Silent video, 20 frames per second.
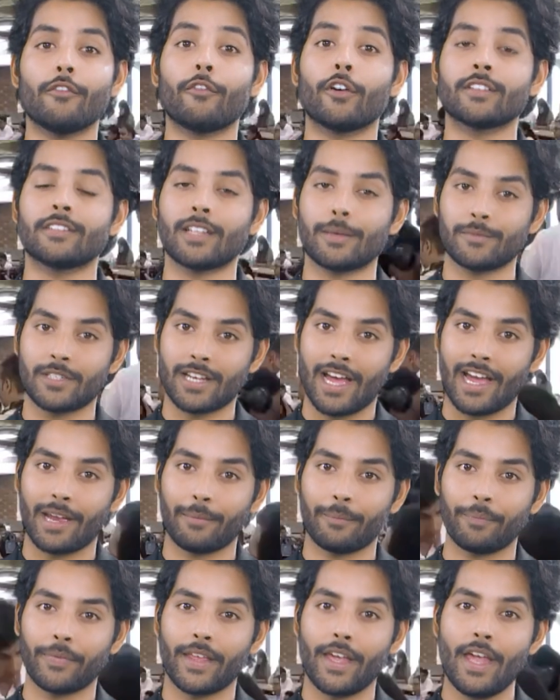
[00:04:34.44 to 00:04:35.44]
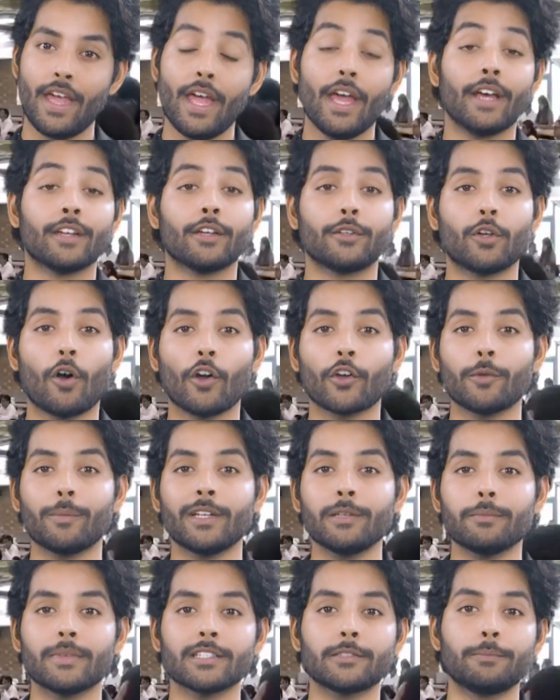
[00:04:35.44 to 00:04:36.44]
for some time. The
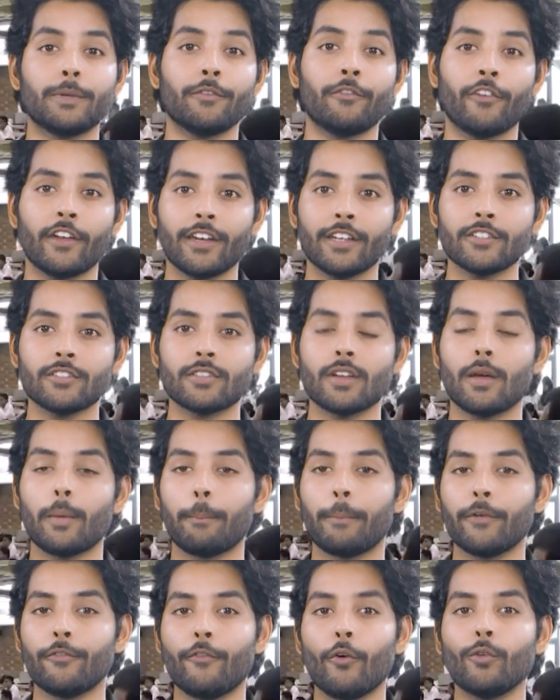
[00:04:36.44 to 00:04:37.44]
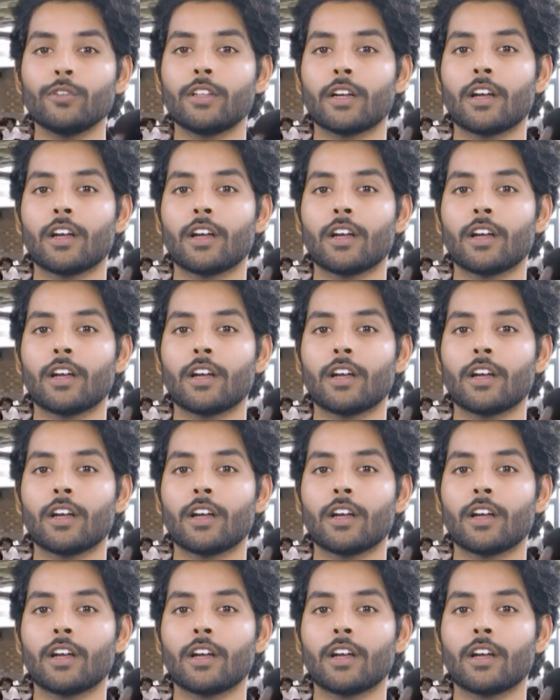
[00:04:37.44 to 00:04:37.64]
document must be finished before the